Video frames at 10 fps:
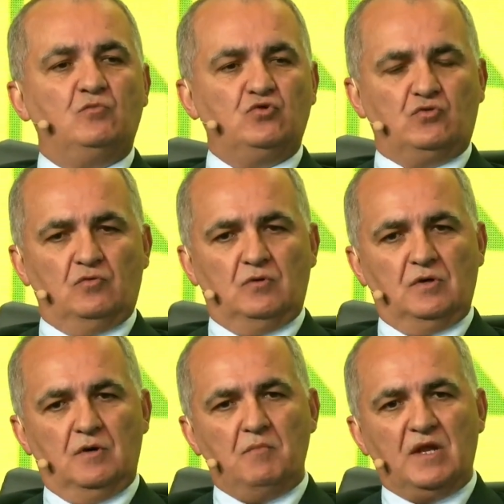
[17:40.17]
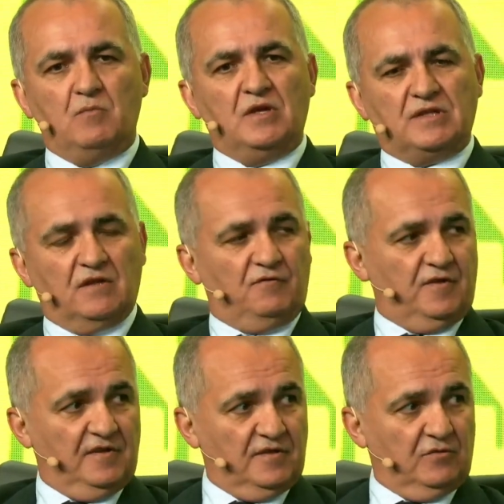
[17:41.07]
And
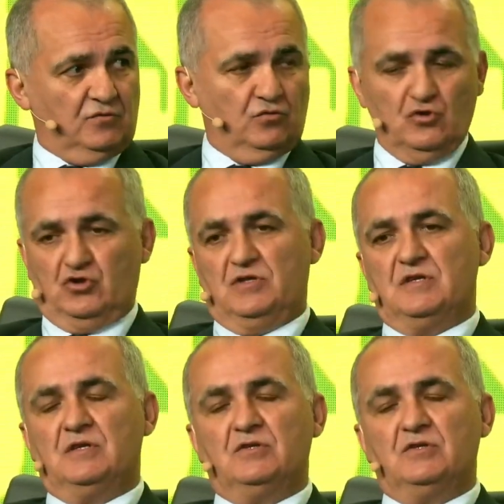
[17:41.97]
it's not only about